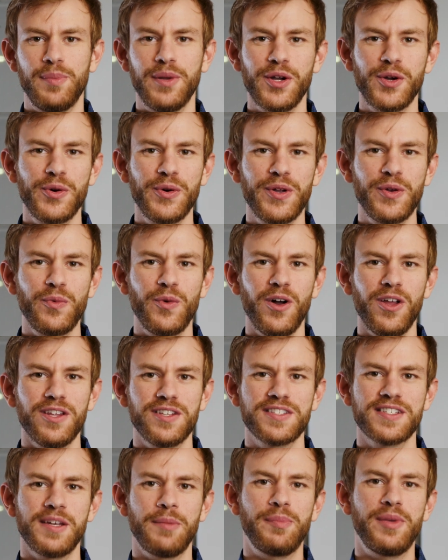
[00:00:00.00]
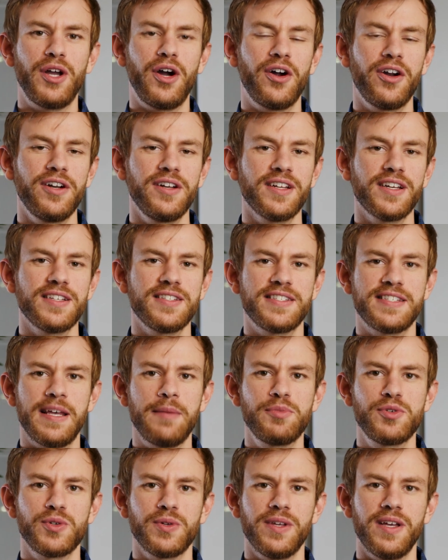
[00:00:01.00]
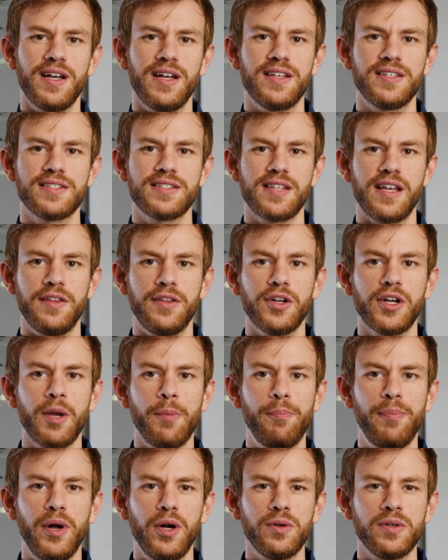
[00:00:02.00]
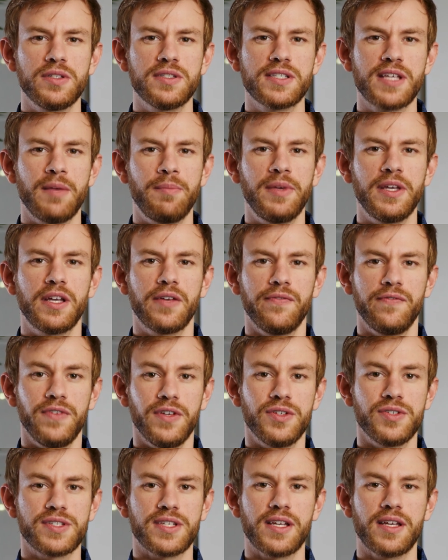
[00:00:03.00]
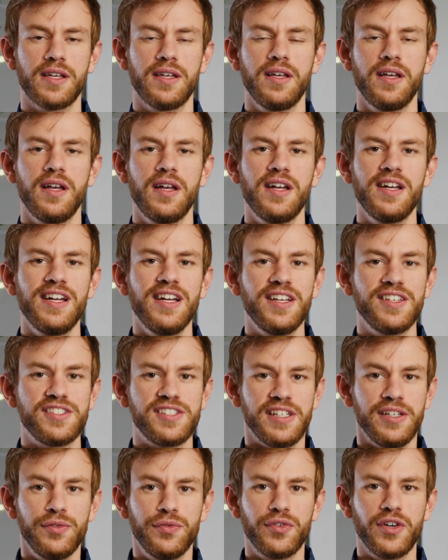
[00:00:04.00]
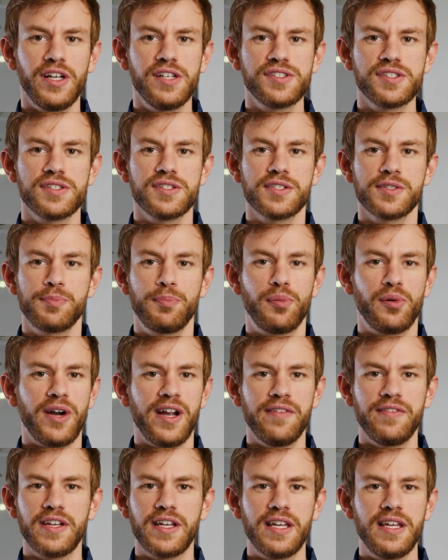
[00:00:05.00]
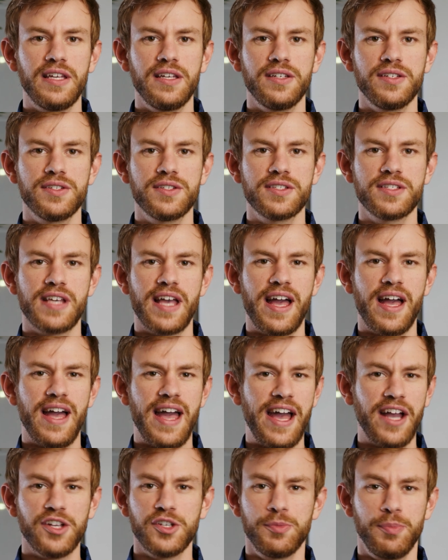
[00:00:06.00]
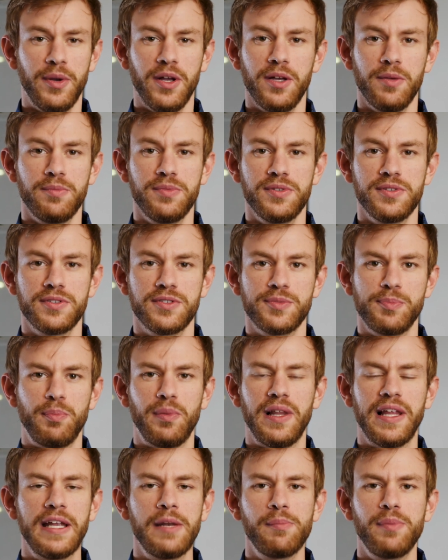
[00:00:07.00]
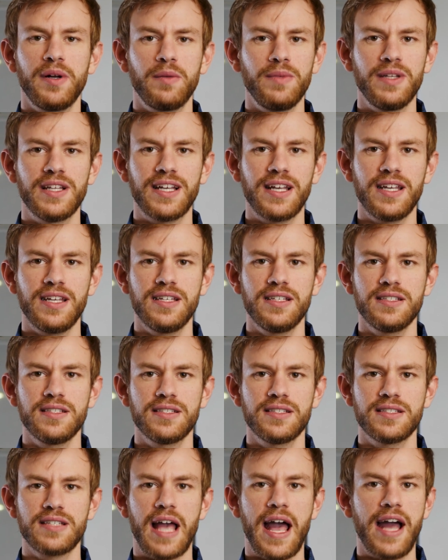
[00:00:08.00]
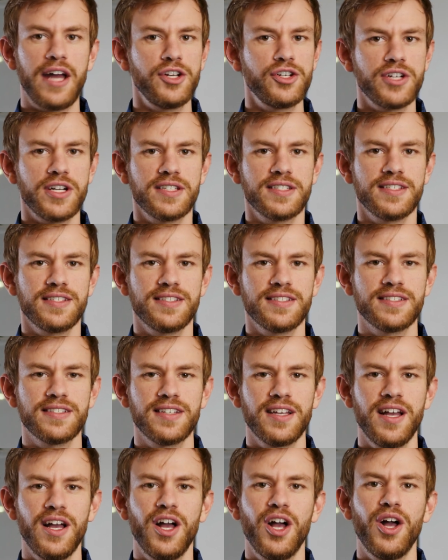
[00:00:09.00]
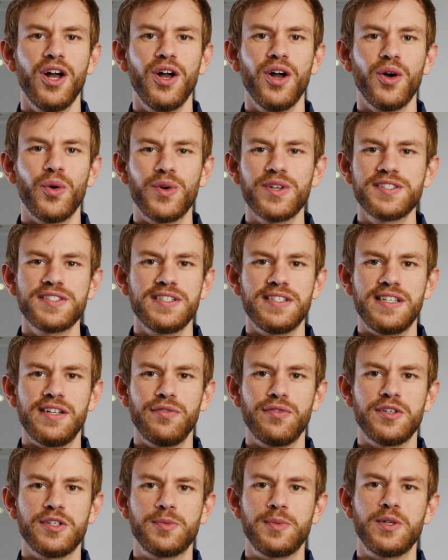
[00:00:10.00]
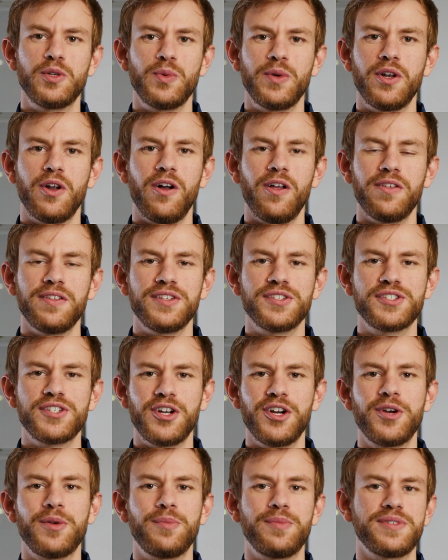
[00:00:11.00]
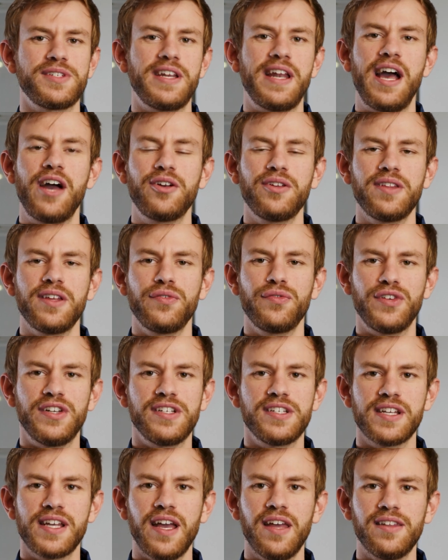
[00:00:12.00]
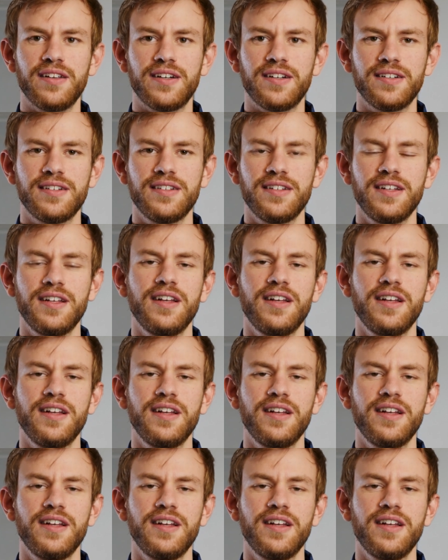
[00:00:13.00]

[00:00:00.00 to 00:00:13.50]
Bitcoin wallets can be hard to conceptualize and their components can be confusing. Seed phrases, private keys, XPubs, plain public keys, addresses? What's the difference between all these terms and how do they fit together?